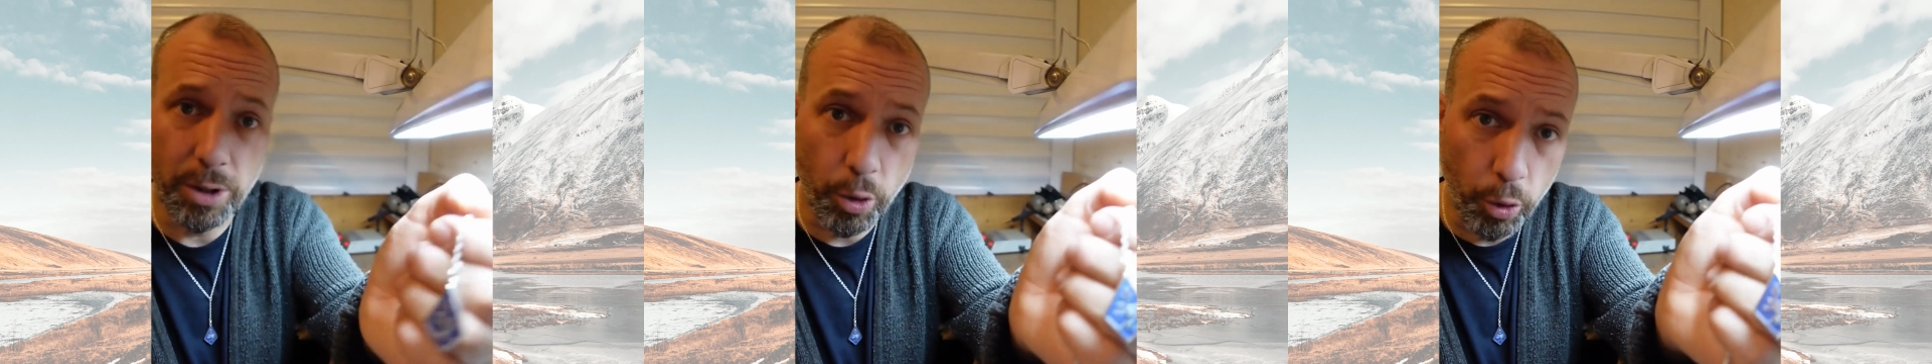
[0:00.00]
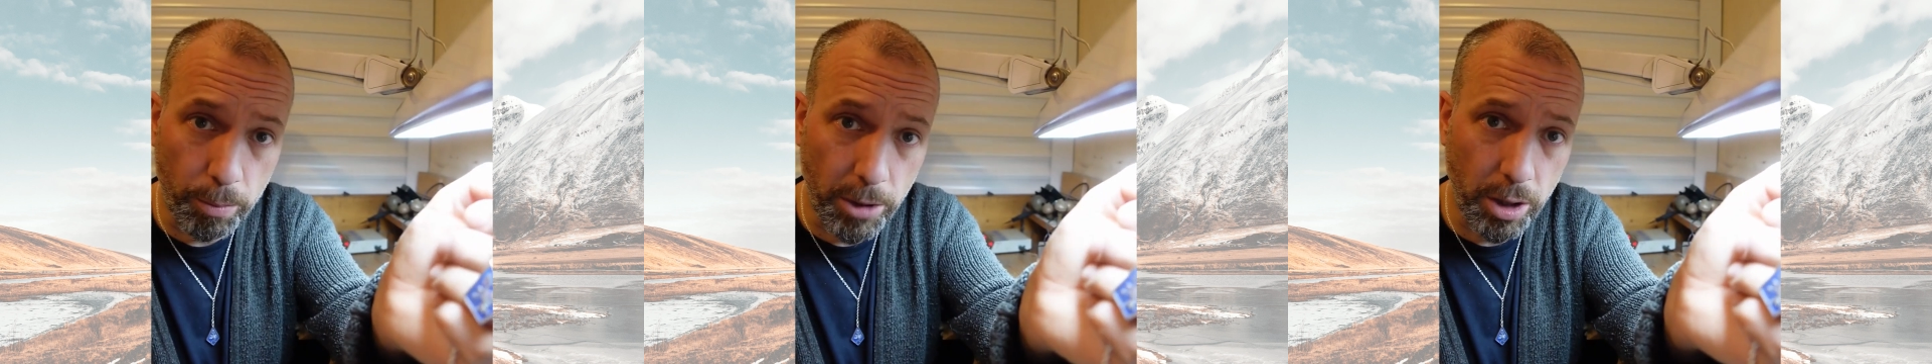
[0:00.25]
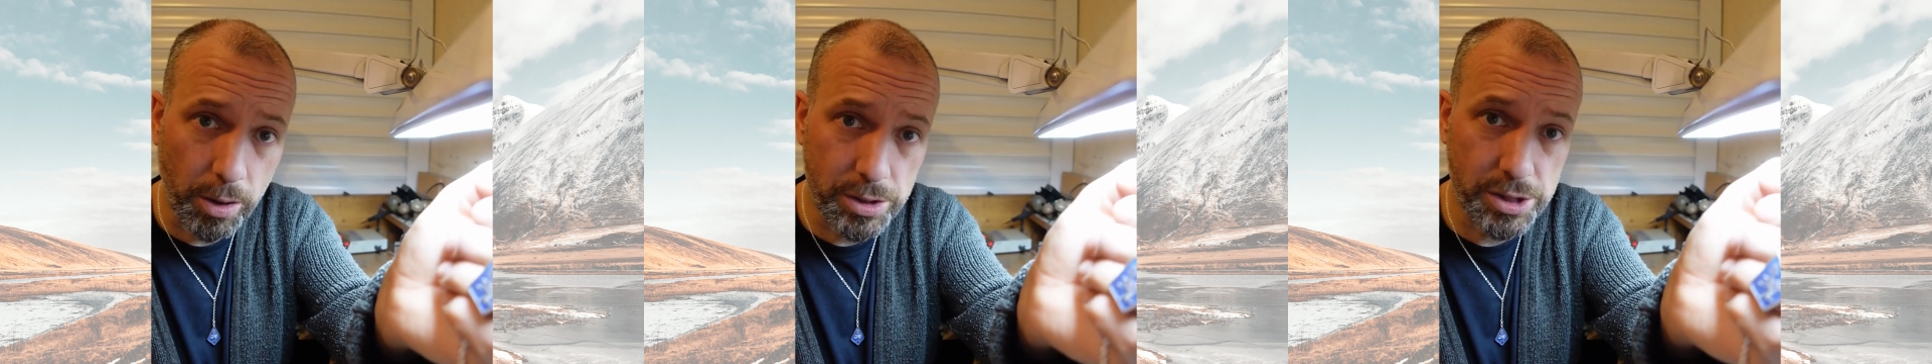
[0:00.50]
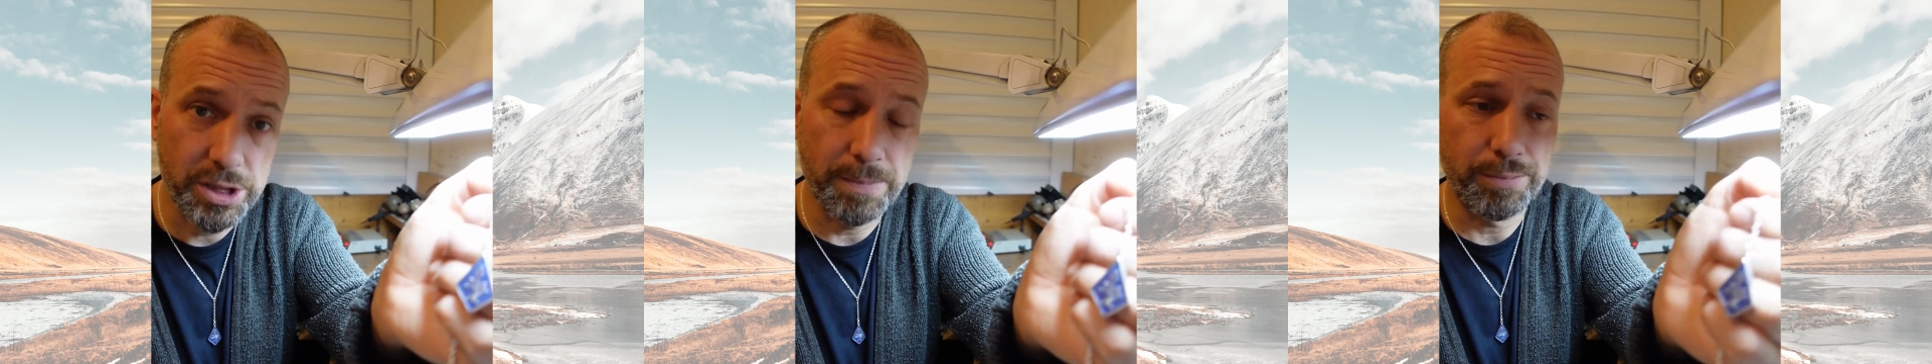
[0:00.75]

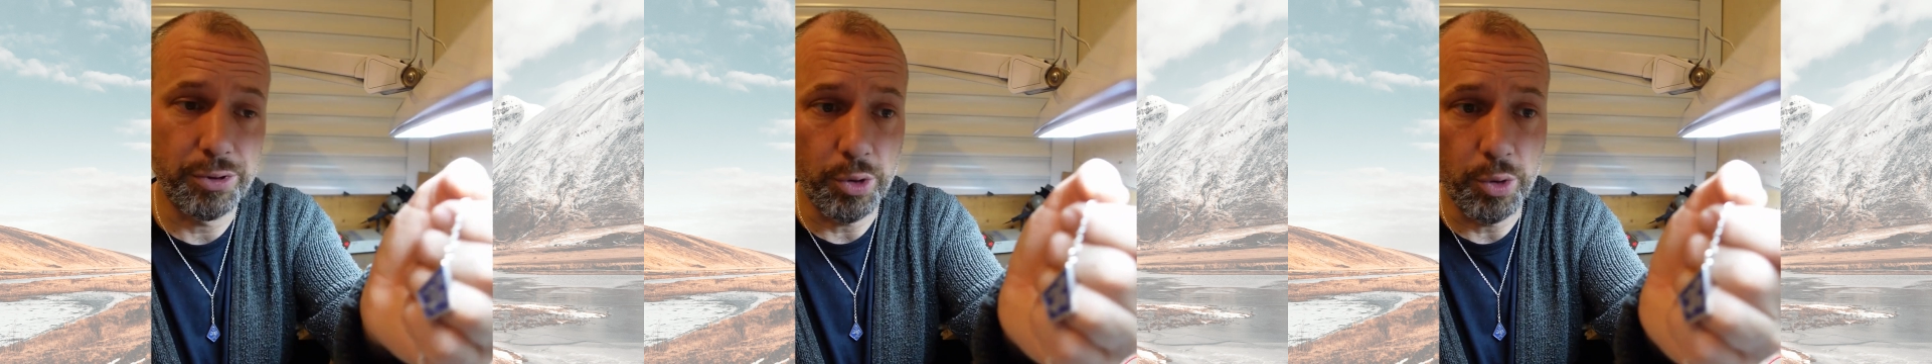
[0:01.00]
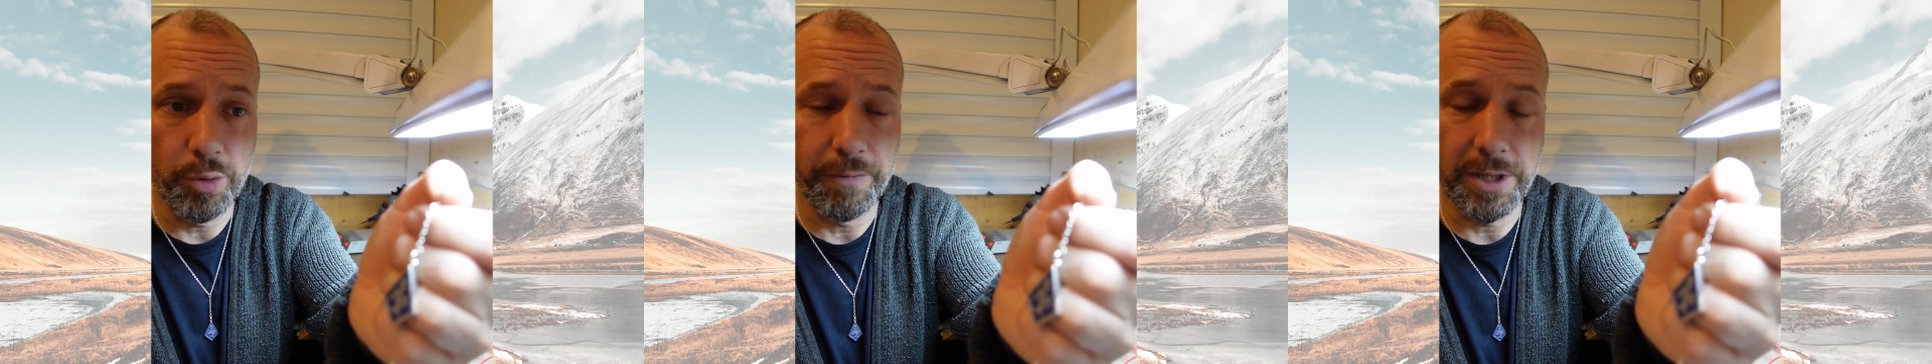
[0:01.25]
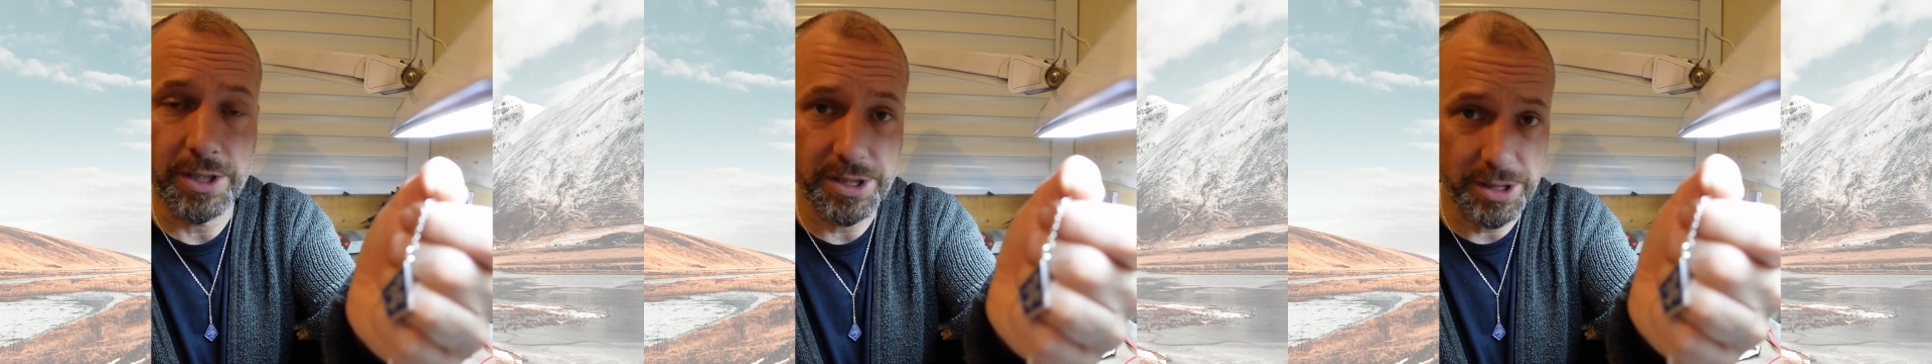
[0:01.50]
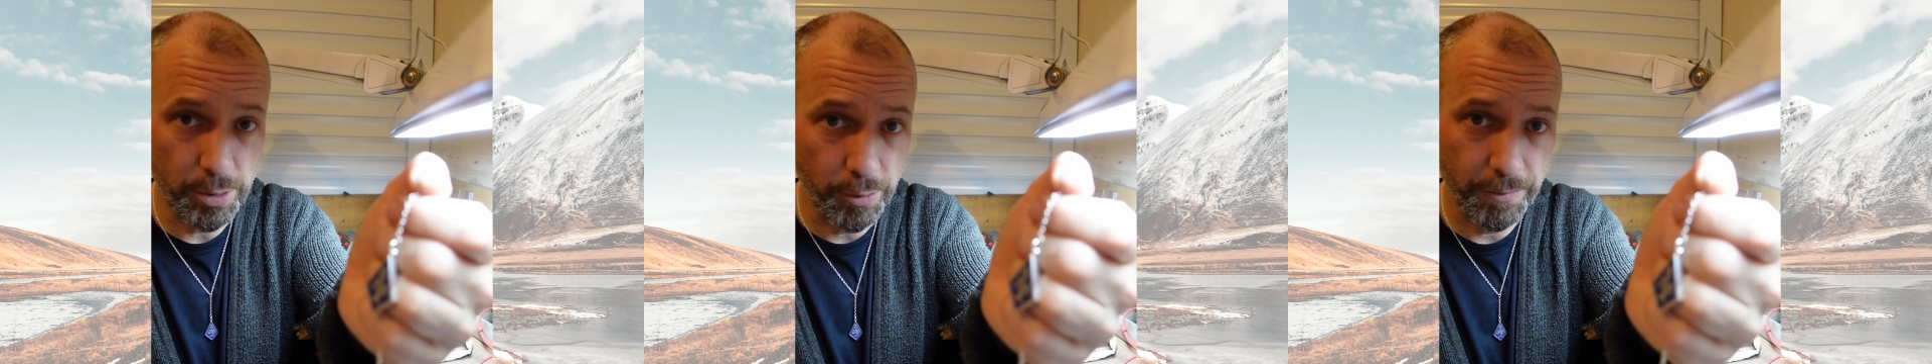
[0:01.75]
hallmarked to prove it's
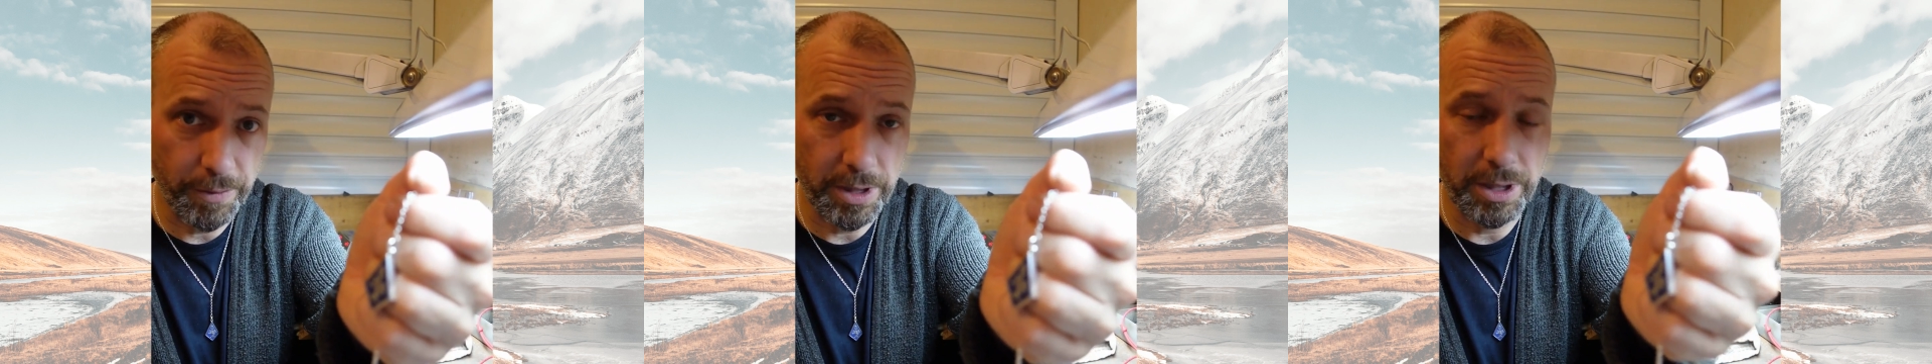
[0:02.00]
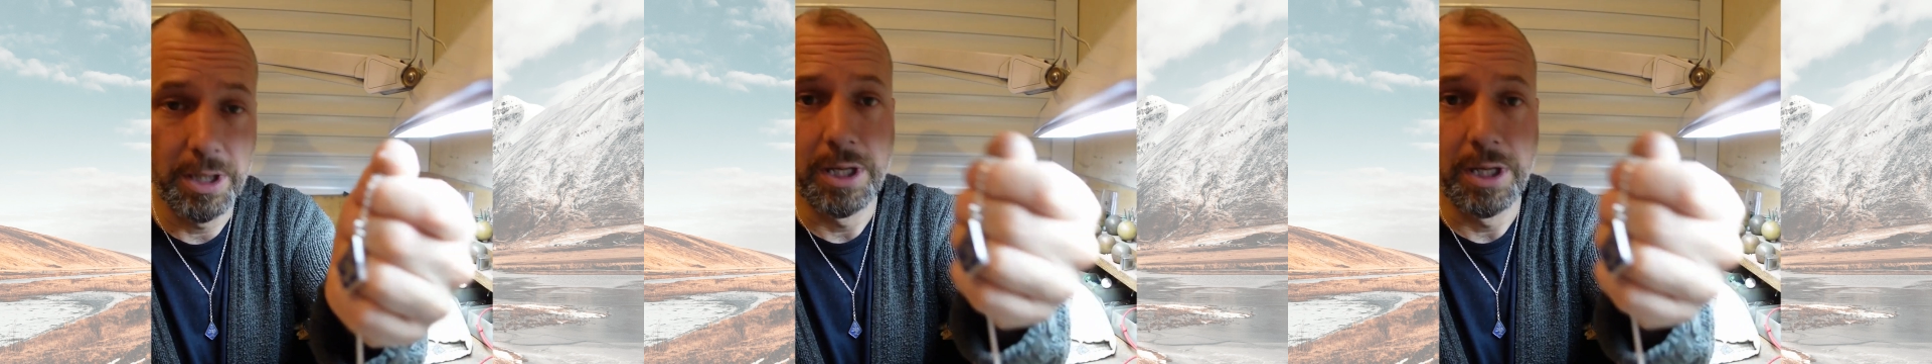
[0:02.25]
silver.